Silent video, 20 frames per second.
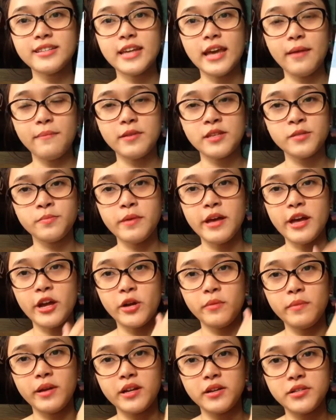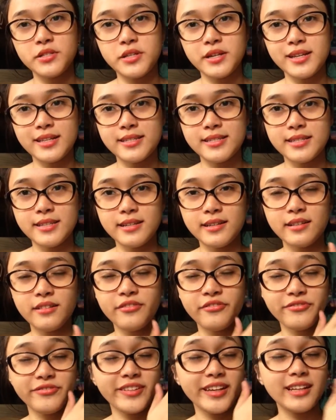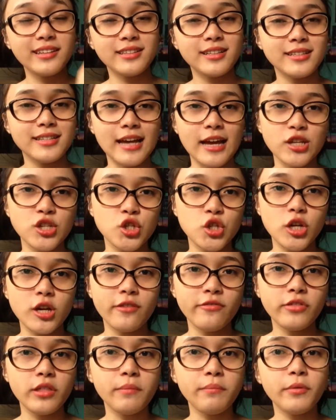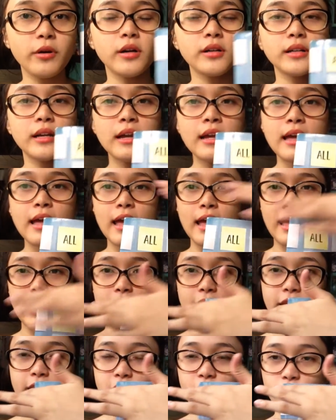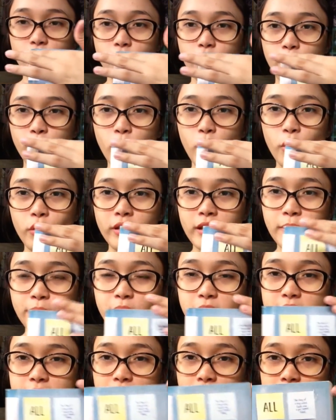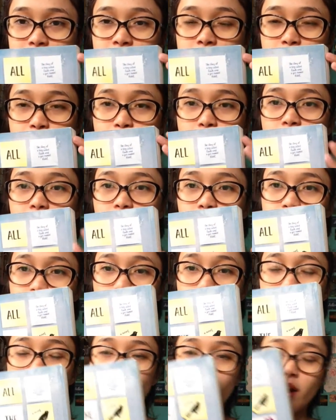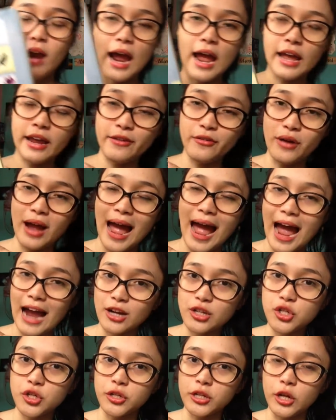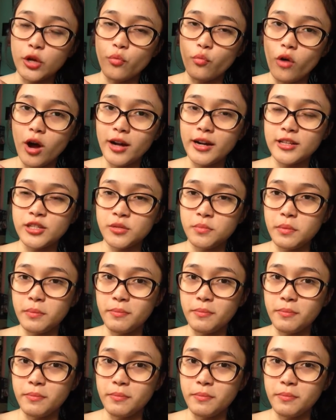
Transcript: tape is better because you can still feel the texture of the book, and it only protects the part where I actually want it to be